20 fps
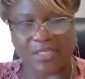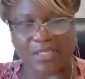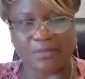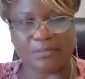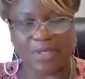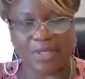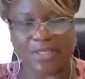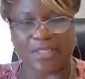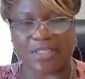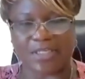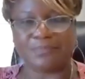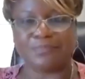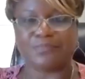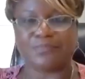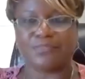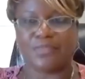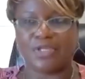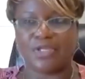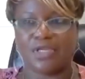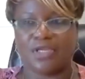make any money,
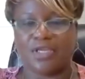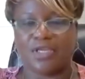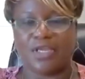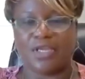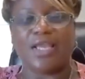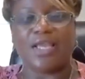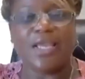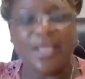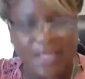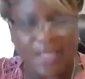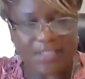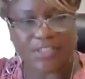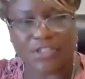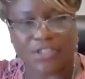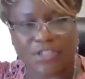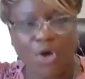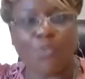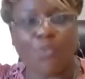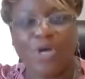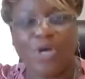
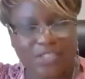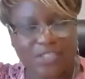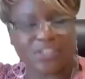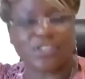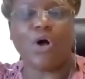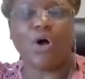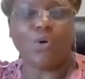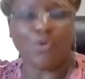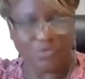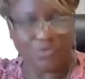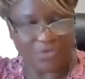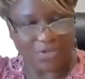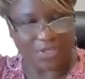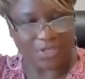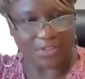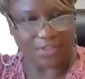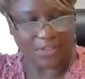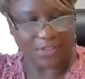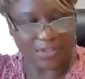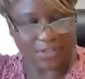was
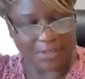COVID